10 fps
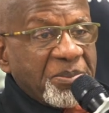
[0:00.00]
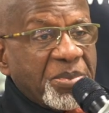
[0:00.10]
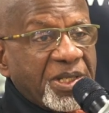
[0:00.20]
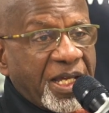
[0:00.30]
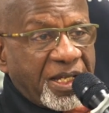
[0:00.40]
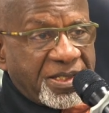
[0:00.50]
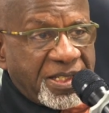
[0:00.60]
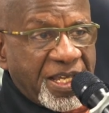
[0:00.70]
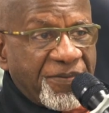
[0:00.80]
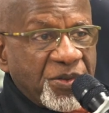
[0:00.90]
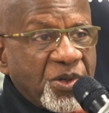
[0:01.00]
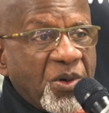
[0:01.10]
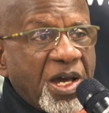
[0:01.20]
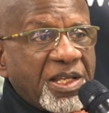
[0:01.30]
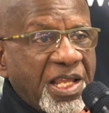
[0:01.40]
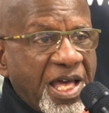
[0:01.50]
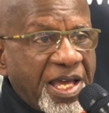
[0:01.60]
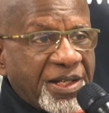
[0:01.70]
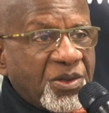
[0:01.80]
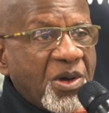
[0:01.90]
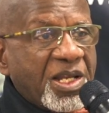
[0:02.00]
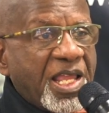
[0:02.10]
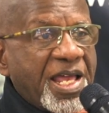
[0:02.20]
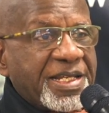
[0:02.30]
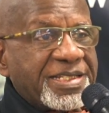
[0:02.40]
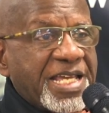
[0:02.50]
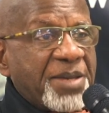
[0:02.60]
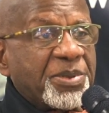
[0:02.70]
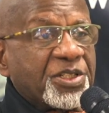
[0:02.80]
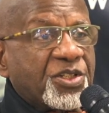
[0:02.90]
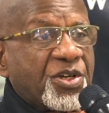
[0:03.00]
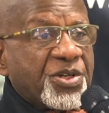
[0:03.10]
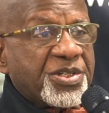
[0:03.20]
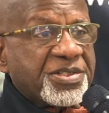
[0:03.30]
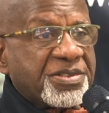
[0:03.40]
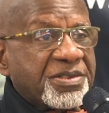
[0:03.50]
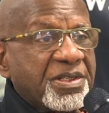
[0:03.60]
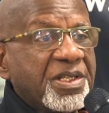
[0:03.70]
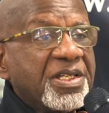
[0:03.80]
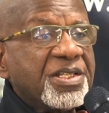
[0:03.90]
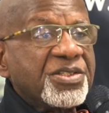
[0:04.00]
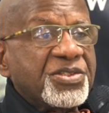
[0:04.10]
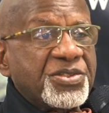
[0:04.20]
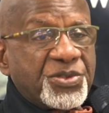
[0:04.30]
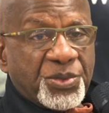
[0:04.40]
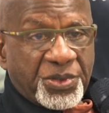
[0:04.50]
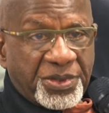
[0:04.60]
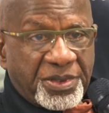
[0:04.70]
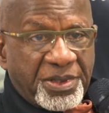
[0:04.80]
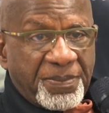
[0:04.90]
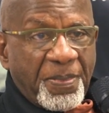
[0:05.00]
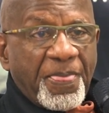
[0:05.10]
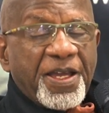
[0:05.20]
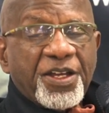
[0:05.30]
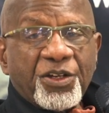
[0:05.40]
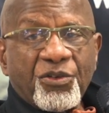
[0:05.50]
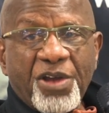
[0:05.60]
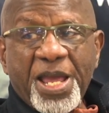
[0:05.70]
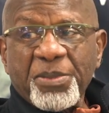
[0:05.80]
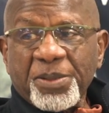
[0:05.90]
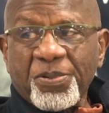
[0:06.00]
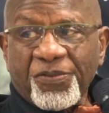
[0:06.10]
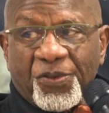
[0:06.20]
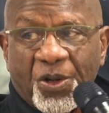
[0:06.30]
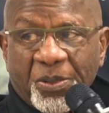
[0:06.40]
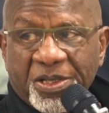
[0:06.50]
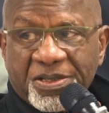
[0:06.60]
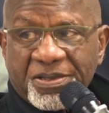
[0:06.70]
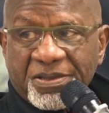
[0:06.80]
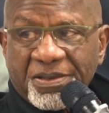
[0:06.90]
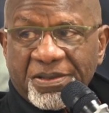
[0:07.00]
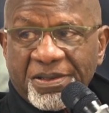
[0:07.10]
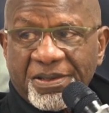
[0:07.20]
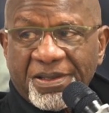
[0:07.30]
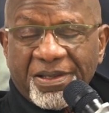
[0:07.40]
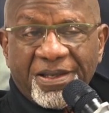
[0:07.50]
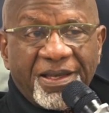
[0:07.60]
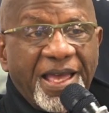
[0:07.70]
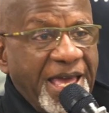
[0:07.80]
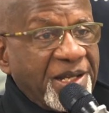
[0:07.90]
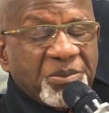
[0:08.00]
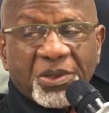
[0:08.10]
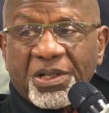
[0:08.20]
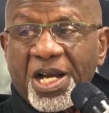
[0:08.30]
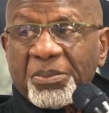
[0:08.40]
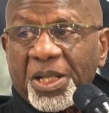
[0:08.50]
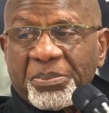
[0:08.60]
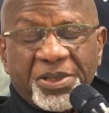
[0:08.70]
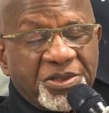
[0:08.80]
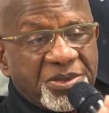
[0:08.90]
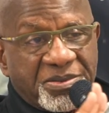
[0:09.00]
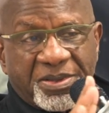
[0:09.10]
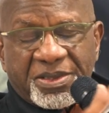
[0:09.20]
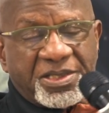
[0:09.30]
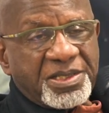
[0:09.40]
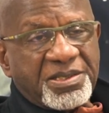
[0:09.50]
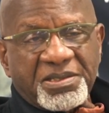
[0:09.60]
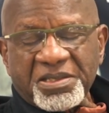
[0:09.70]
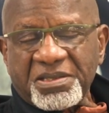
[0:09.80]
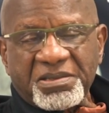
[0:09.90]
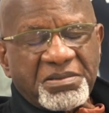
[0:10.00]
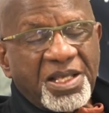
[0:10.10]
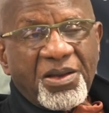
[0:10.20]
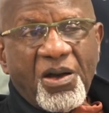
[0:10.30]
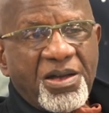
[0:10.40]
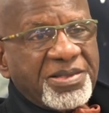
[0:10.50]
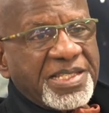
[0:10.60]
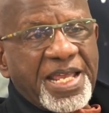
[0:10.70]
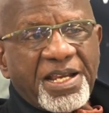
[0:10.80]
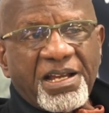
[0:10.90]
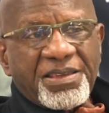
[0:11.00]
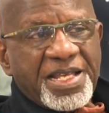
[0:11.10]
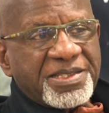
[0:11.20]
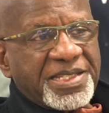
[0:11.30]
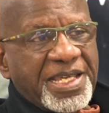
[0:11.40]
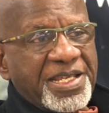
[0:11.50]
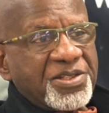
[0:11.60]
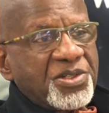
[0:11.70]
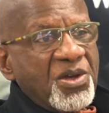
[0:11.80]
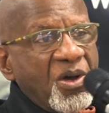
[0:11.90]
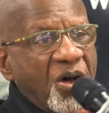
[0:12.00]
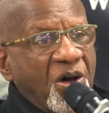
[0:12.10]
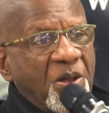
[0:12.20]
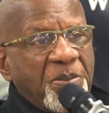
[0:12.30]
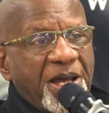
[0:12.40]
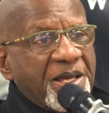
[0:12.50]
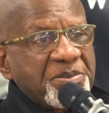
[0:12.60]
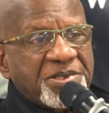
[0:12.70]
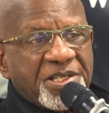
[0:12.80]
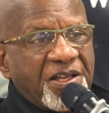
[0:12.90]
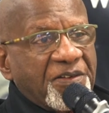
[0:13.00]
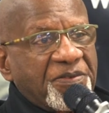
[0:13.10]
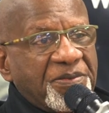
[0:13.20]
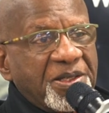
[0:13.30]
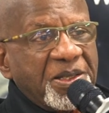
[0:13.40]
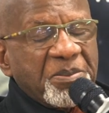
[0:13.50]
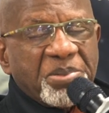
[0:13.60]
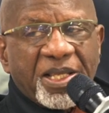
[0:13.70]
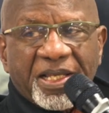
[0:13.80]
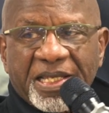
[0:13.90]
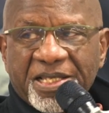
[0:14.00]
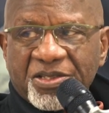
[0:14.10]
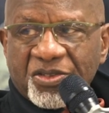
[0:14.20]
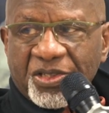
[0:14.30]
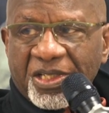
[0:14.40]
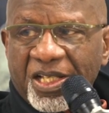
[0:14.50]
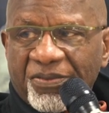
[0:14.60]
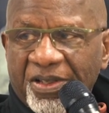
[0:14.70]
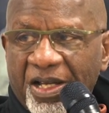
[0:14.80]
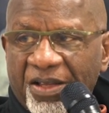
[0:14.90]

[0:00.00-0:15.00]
But like I say, if you go online and type in Curtis Stewart, Grammy performance, and it will come up. And you'll see just this standing on that stage all by himself playing Isn't She Lovely?